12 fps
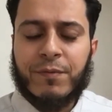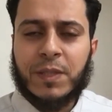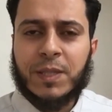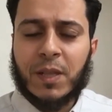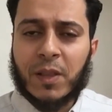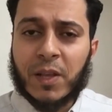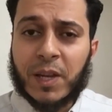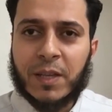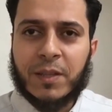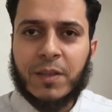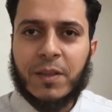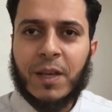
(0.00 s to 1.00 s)

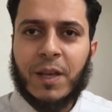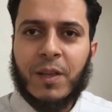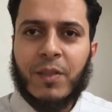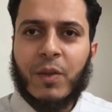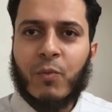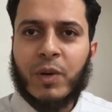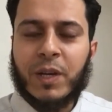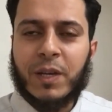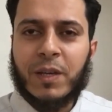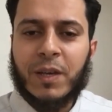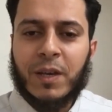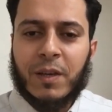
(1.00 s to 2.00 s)
facilitated the
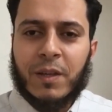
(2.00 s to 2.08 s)
way